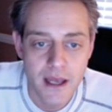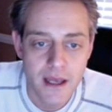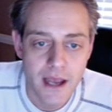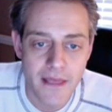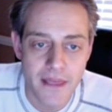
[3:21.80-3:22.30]

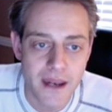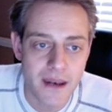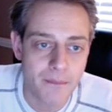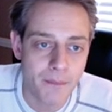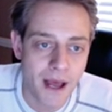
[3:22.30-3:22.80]
And
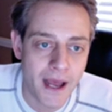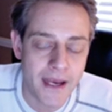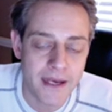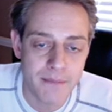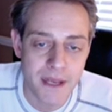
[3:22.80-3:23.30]
then
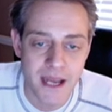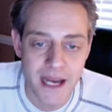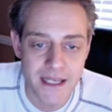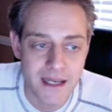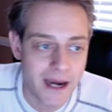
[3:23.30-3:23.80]
by
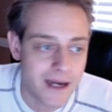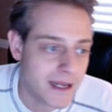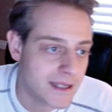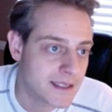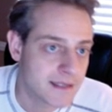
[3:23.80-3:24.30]
midnight tonight,
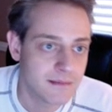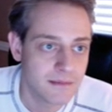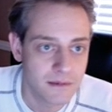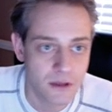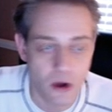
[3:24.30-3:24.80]
it's
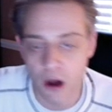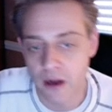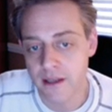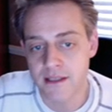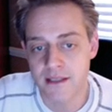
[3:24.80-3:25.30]

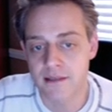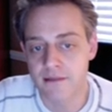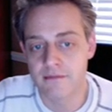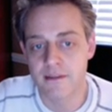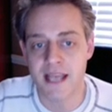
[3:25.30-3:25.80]
gone. It's
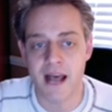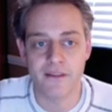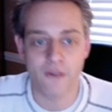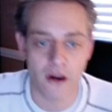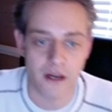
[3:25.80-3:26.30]
south
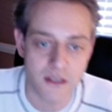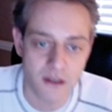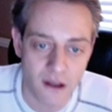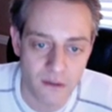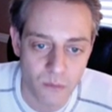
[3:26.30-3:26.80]
of
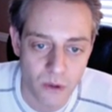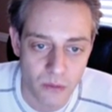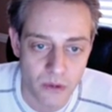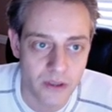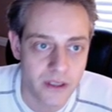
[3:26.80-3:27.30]
Arkansas, and we're
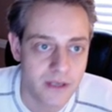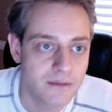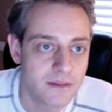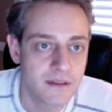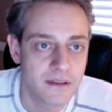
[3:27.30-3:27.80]
really
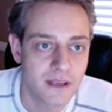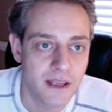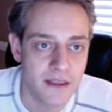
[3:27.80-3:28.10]
in the